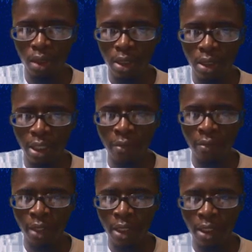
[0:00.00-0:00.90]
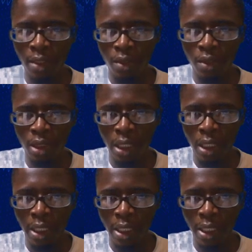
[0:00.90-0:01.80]
as everything you
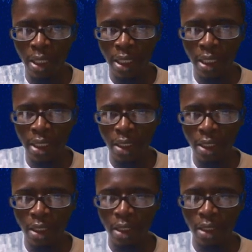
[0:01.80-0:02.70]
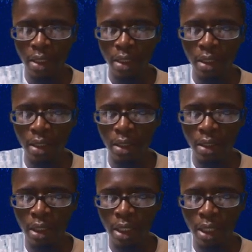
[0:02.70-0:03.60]
see here,
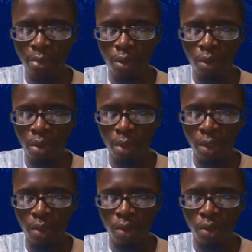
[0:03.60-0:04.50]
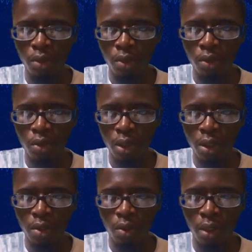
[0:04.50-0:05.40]
3m squared minus
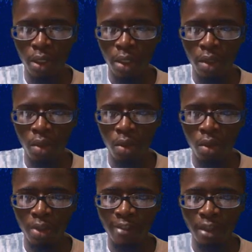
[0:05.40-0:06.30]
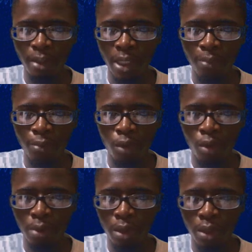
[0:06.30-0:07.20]
2n squared all divided by m
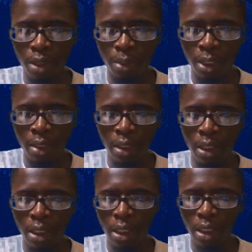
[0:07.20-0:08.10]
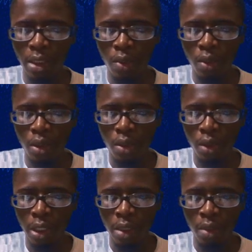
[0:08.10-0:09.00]
squared plus mn, is going to
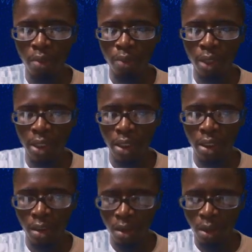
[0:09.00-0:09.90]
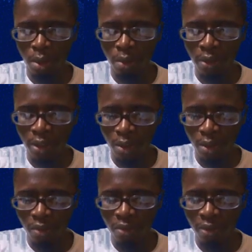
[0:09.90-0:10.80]
end up being just equivalent
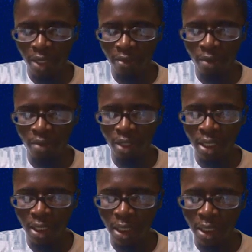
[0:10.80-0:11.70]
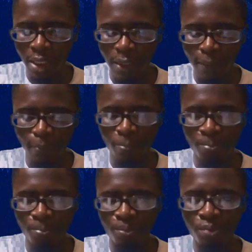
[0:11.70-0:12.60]
to 5 all over 3.
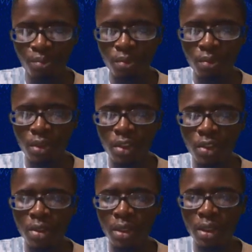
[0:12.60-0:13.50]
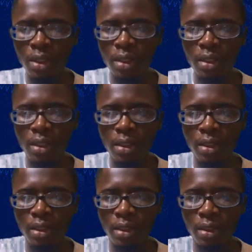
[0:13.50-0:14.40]
So this